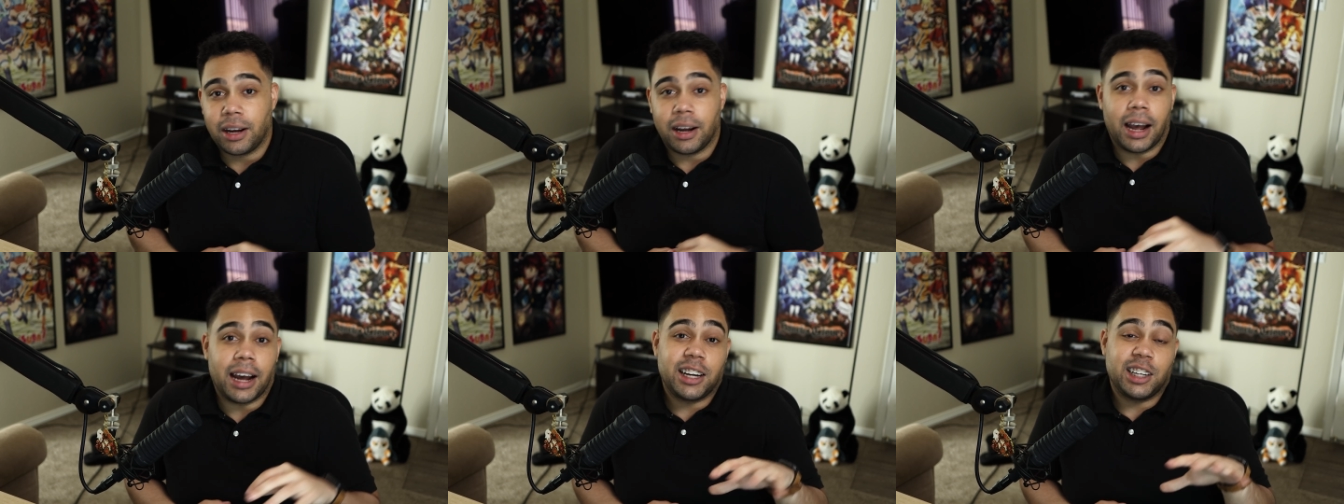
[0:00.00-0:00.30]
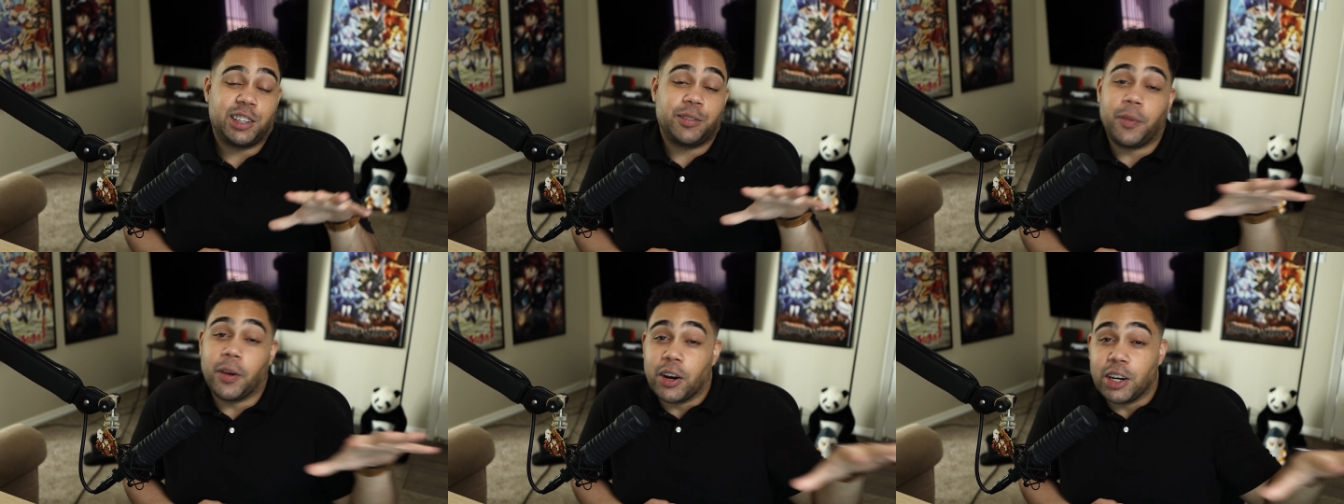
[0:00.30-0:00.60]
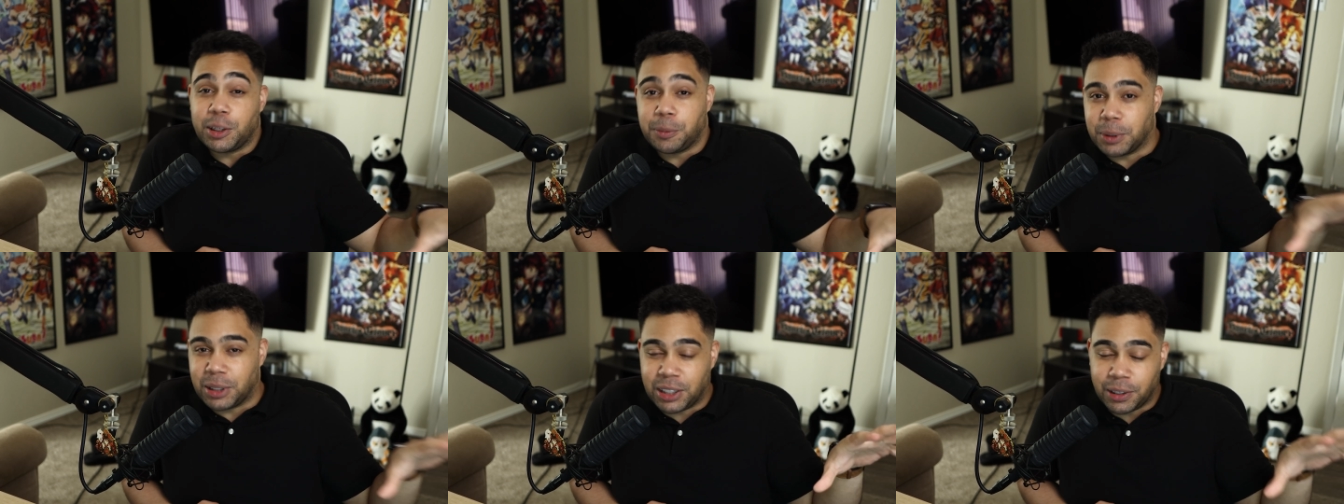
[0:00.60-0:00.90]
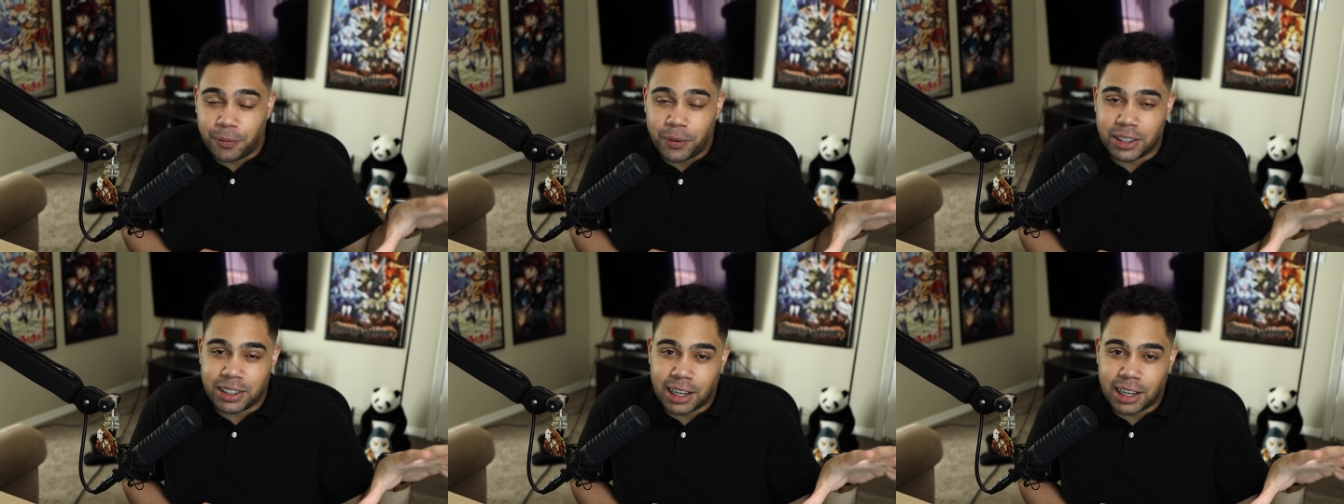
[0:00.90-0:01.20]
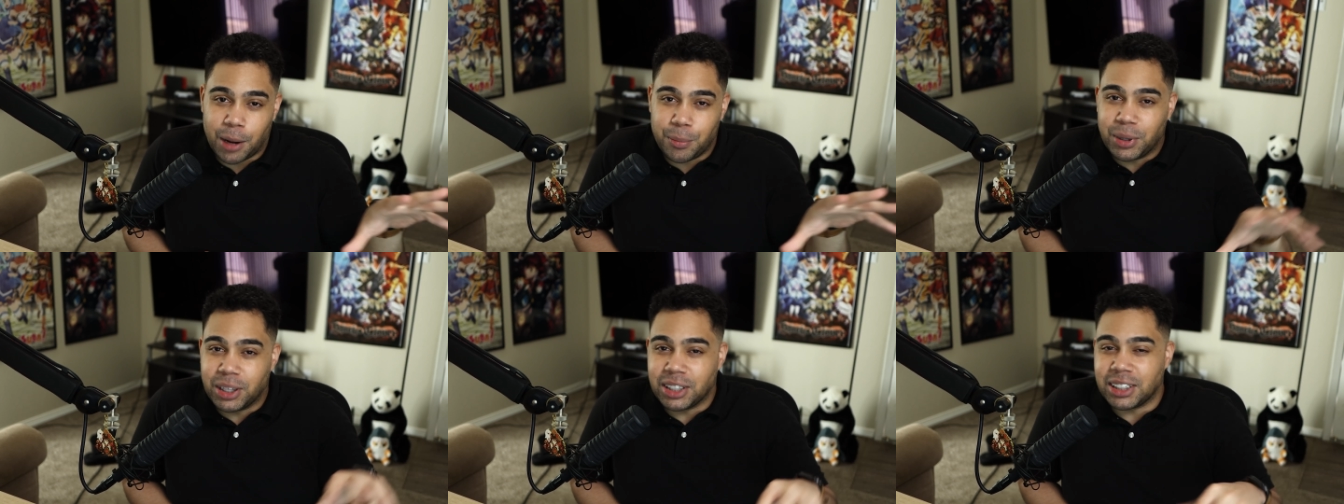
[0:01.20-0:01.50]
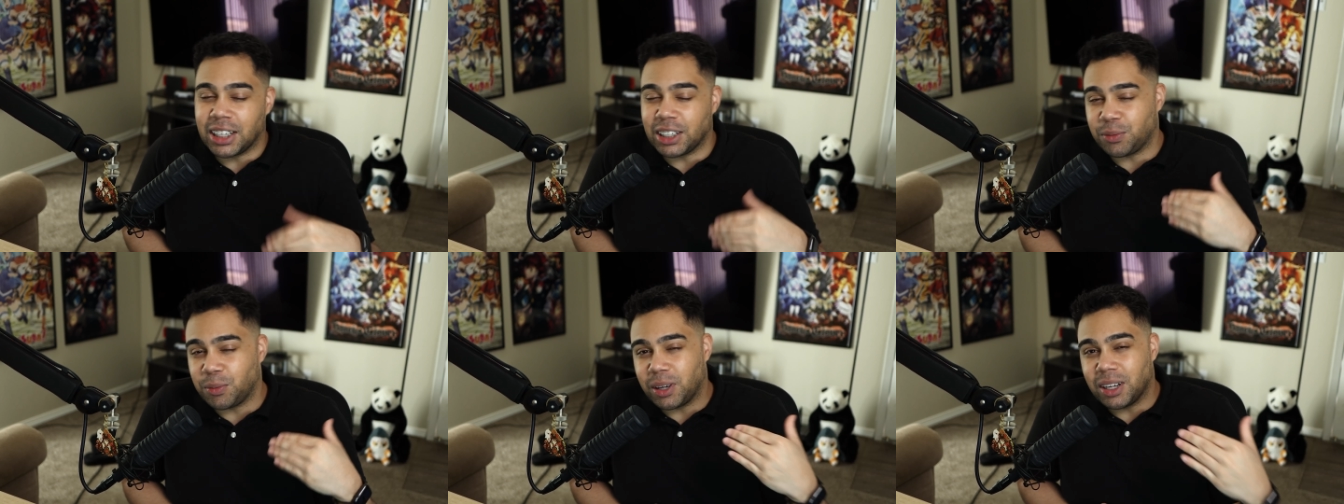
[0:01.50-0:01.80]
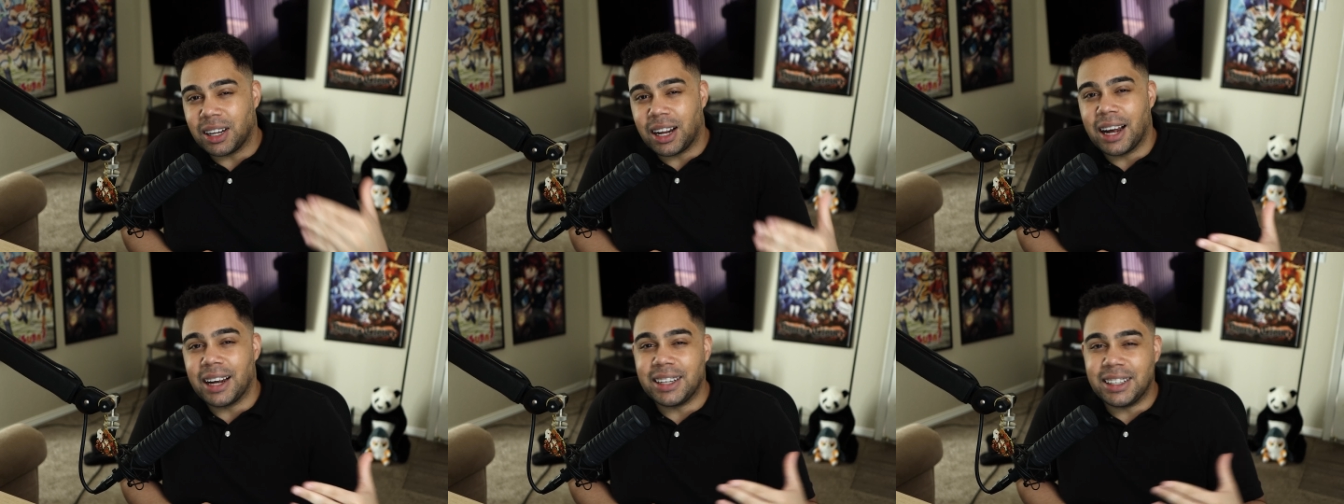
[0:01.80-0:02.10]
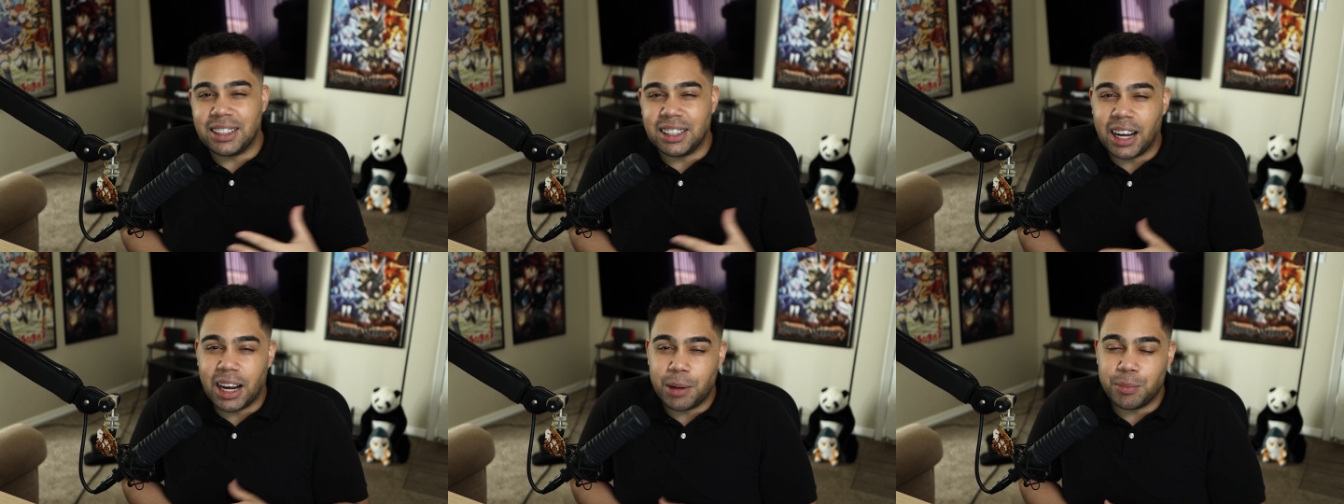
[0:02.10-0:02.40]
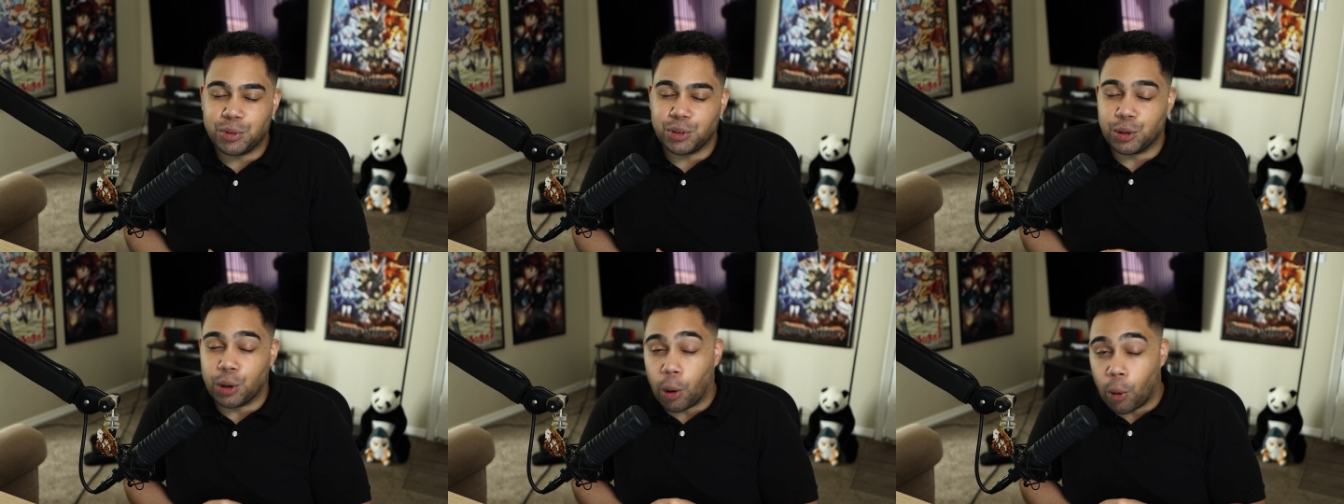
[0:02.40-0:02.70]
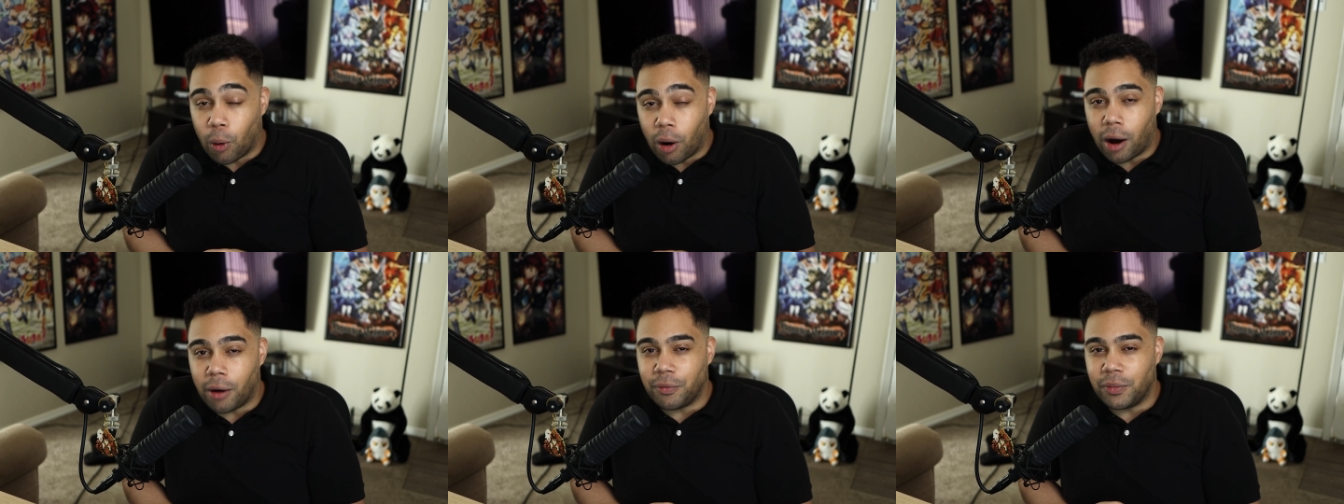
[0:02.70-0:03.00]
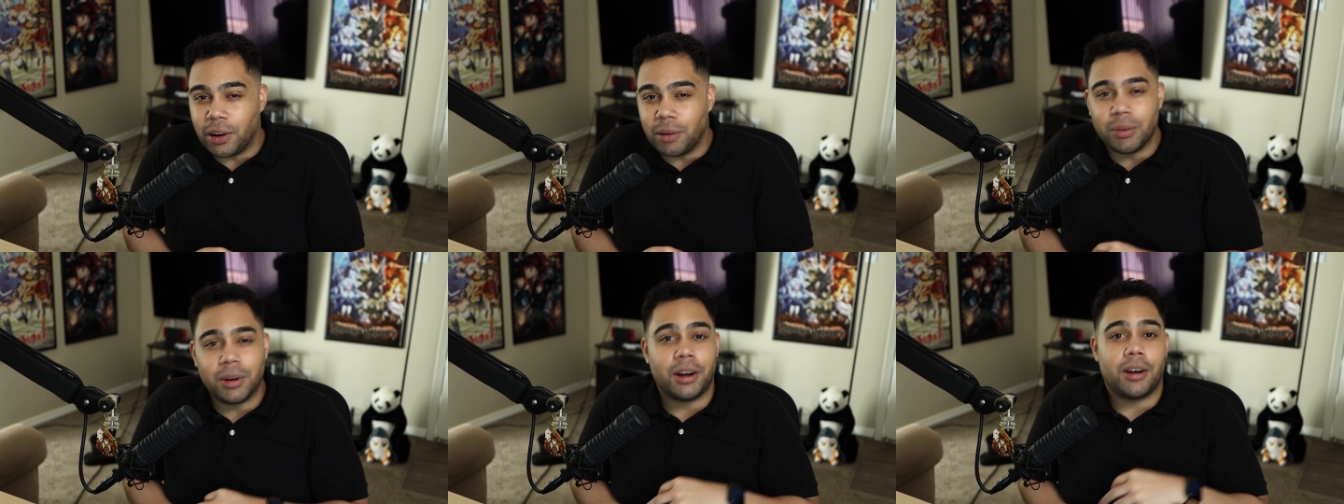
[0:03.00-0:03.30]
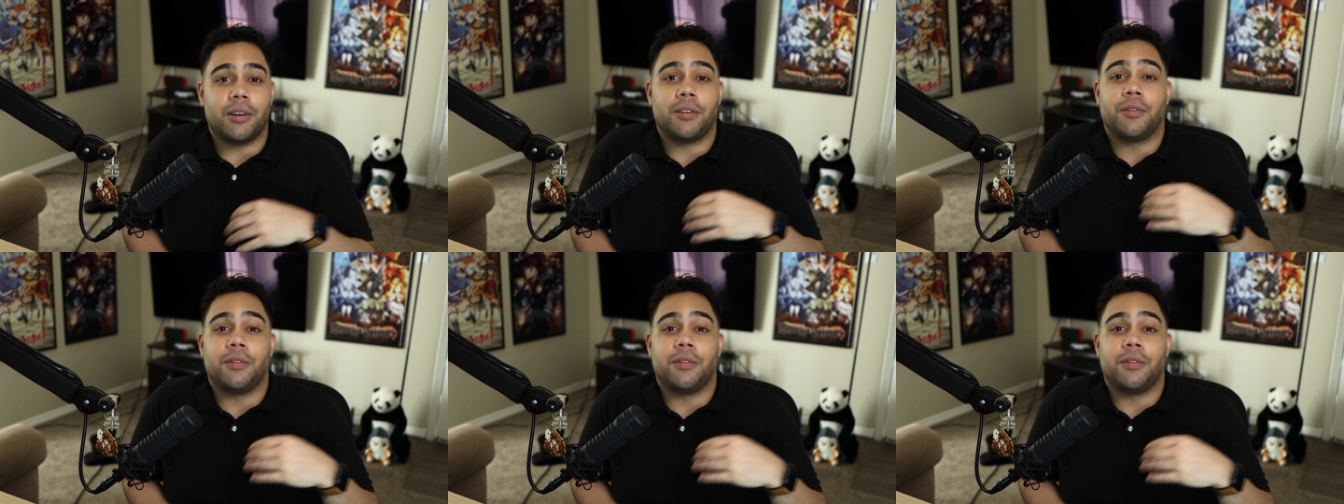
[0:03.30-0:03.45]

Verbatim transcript: at a very specific time because that's what a lot of these games go off of.